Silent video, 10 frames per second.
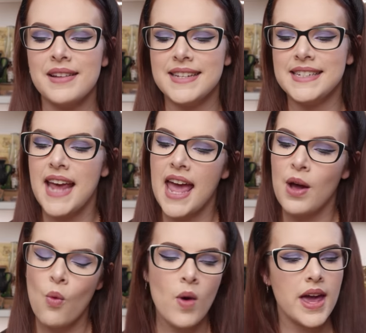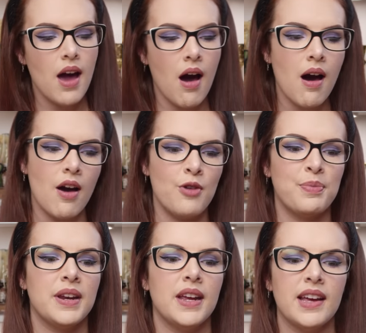Today we are
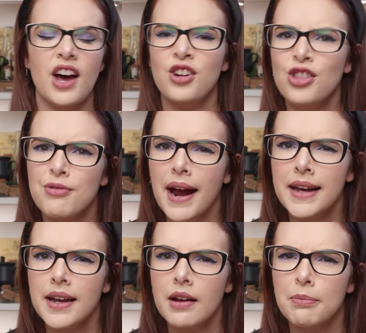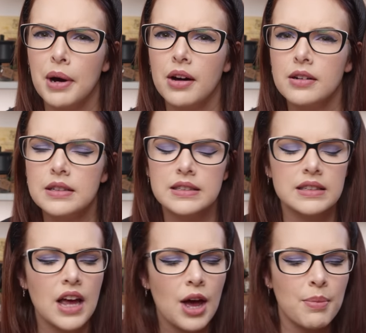opening another Accio
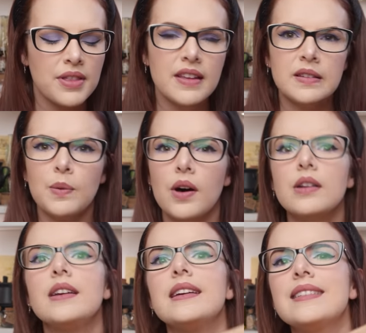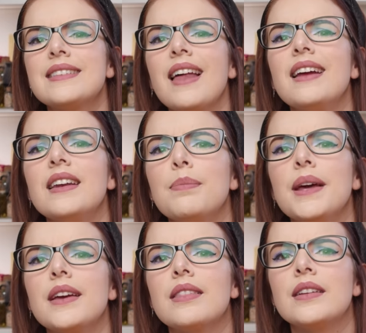box, but this one is slightly
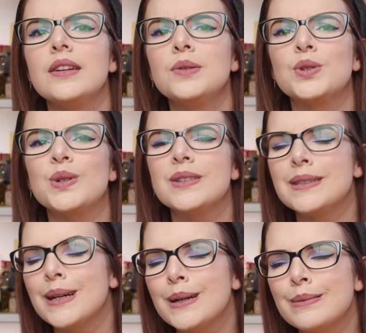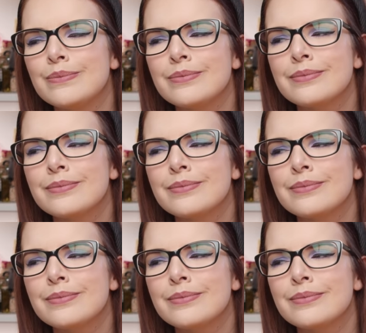bigger than usual, so